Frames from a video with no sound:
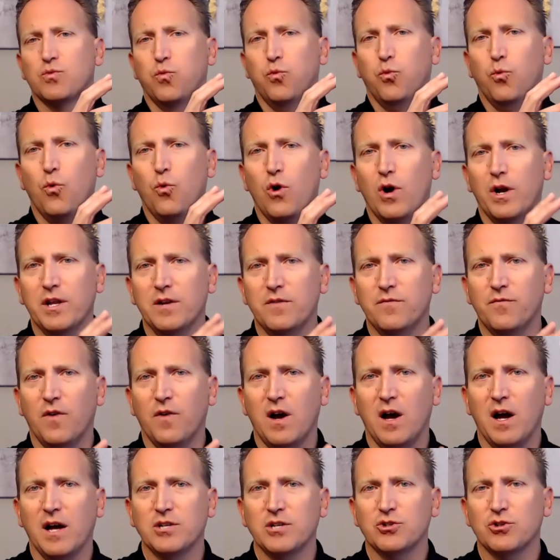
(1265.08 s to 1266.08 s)
One
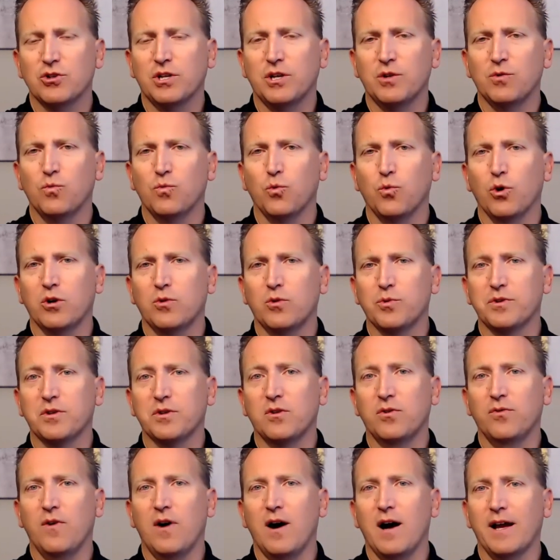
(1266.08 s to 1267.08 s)
advisor can work with
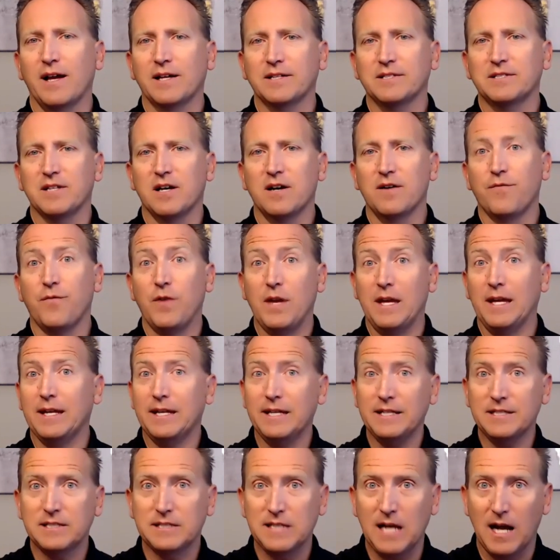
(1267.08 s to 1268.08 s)
clients of
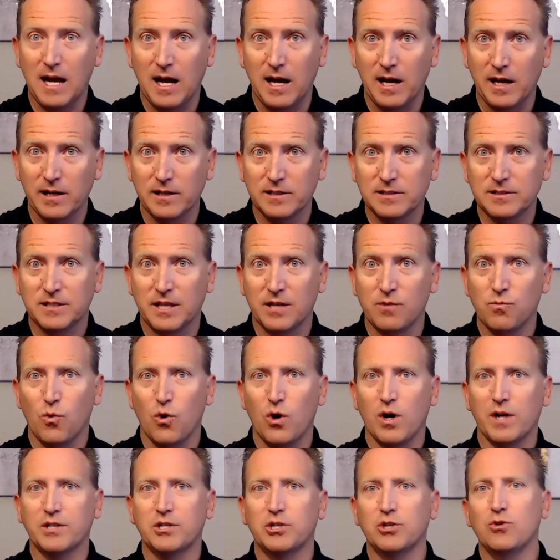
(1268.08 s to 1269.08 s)
any size they
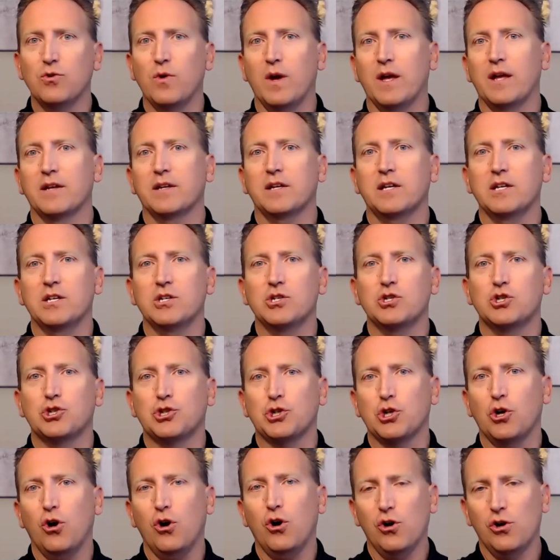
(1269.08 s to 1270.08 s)
want to and can
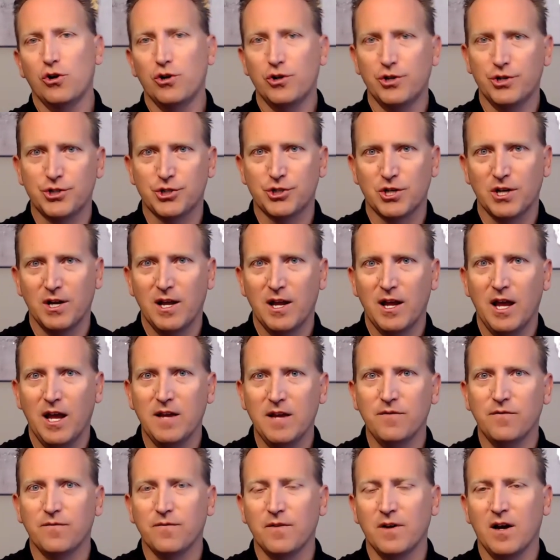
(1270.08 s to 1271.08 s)
charge
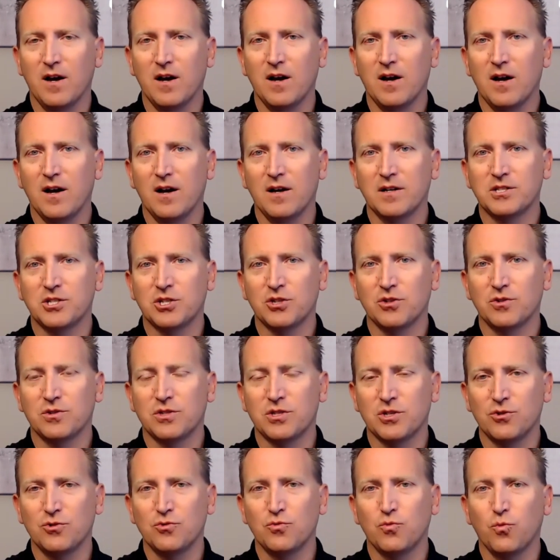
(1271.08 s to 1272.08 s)
get paid
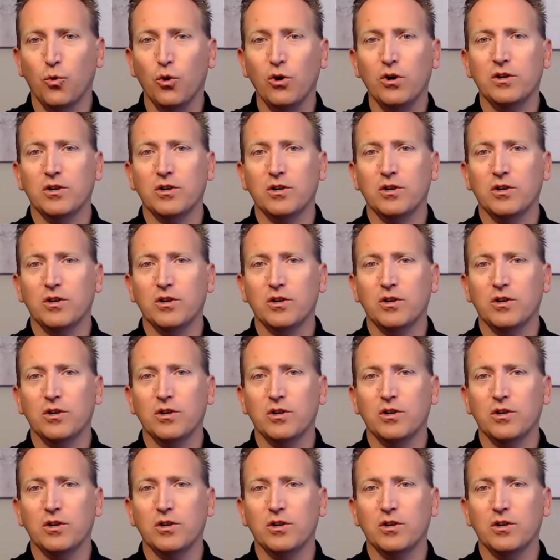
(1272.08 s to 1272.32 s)
to